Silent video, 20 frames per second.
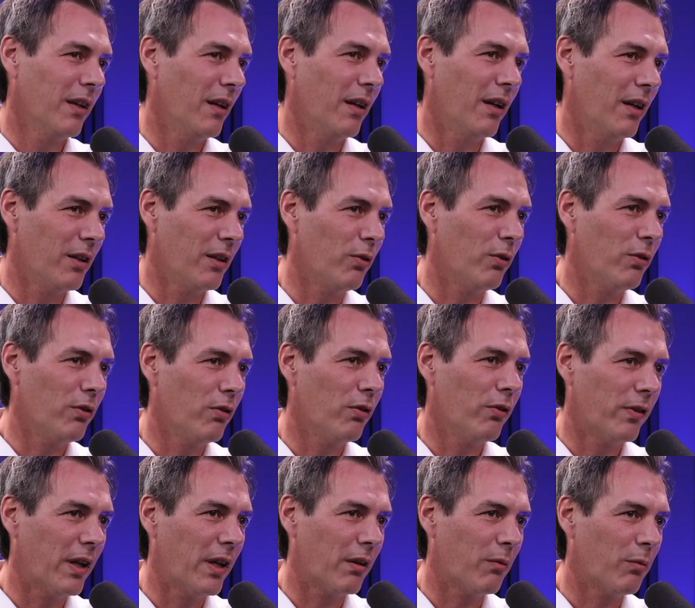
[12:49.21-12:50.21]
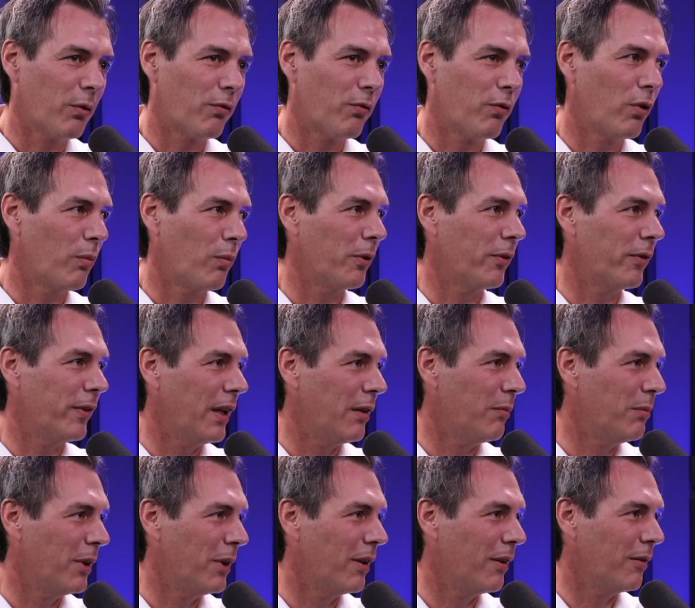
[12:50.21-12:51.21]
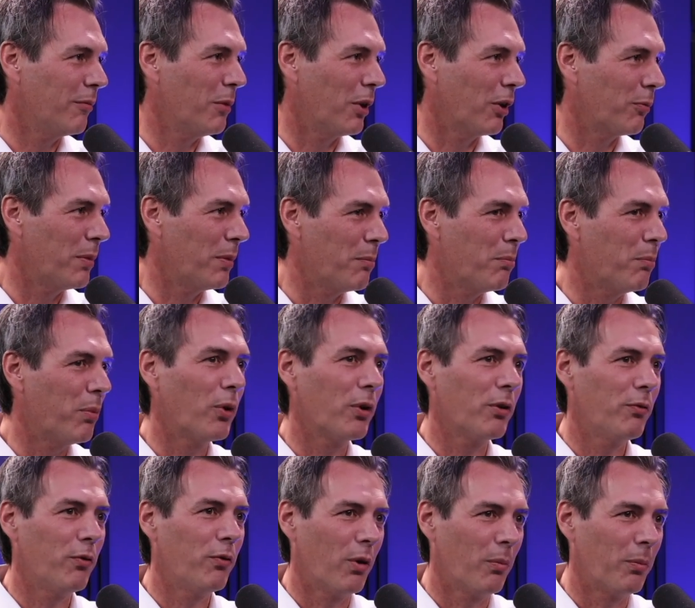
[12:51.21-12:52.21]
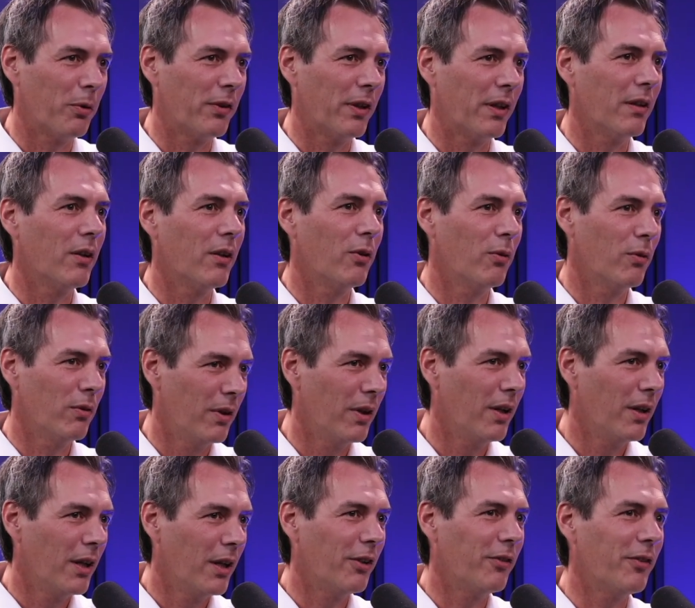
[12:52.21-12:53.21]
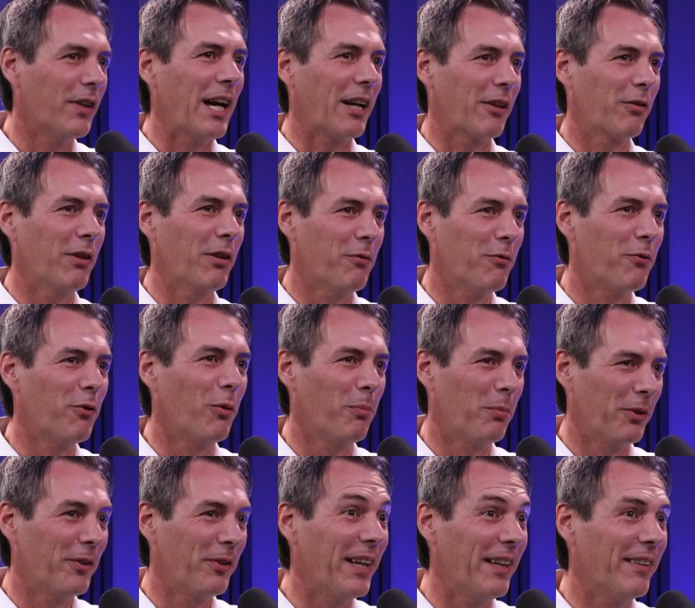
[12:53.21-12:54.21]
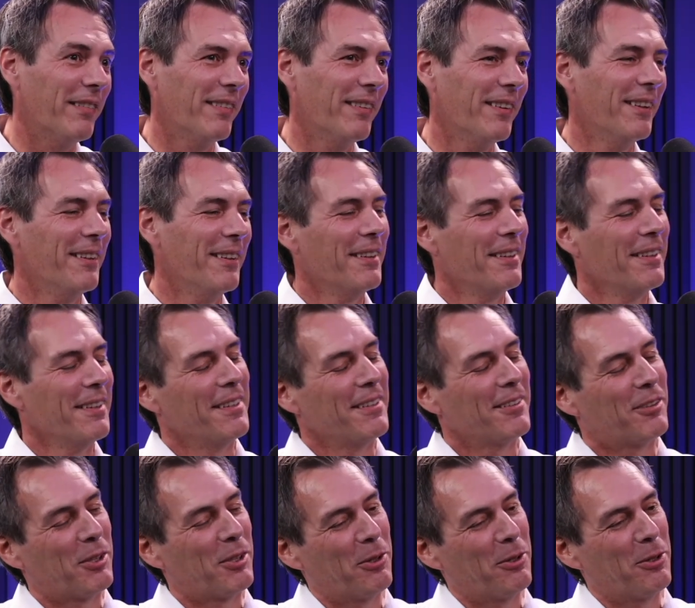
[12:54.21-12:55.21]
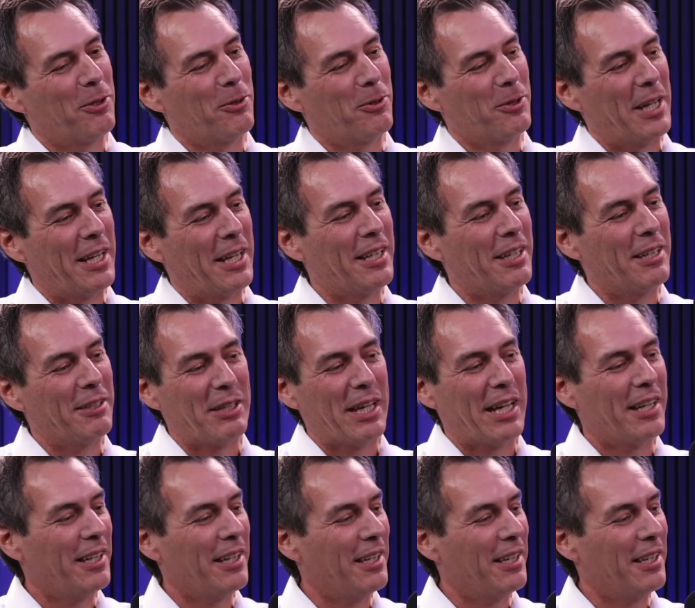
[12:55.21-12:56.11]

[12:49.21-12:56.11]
You said it was 4%, but it must be 0.4%. No, it's actually 4%." So and then